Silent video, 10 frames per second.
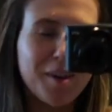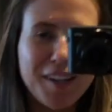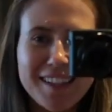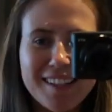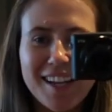
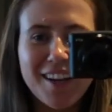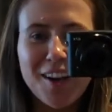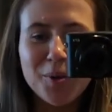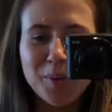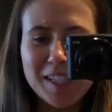wearing, like
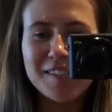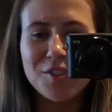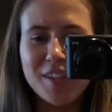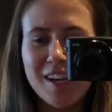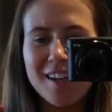I always
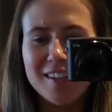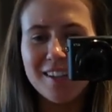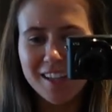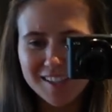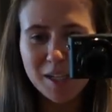do that.
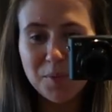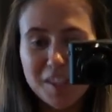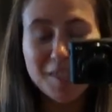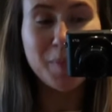Like same with this